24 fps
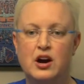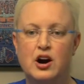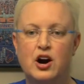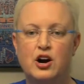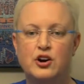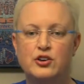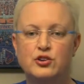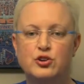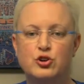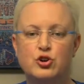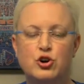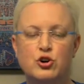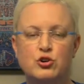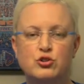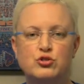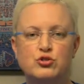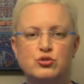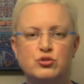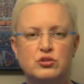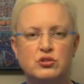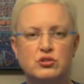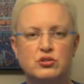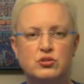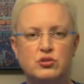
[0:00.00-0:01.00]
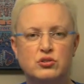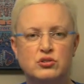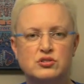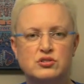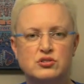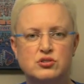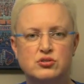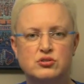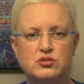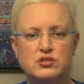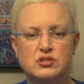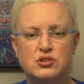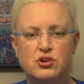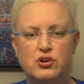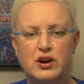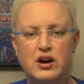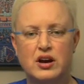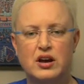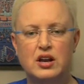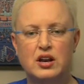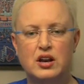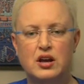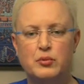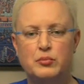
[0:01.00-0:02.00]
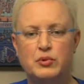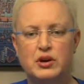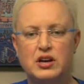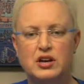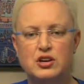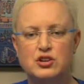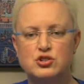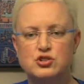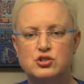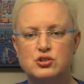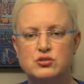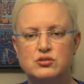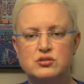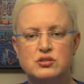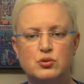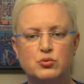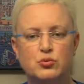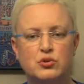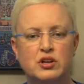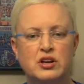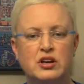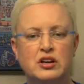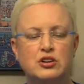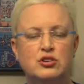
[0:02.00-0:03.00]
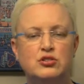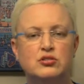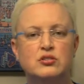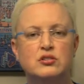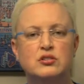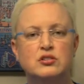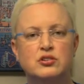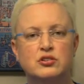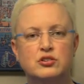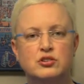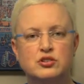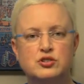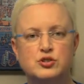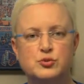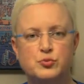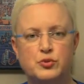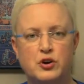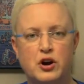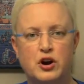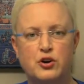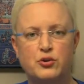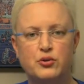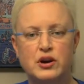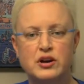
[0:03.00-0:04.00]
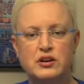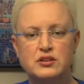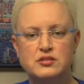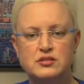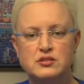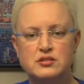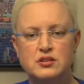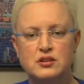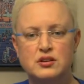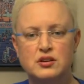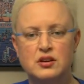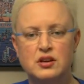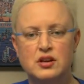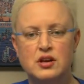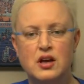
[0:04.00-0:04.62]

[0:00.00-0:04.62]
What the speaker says: Are there cultural or socioeconomic issues that will hinder the learner's progress?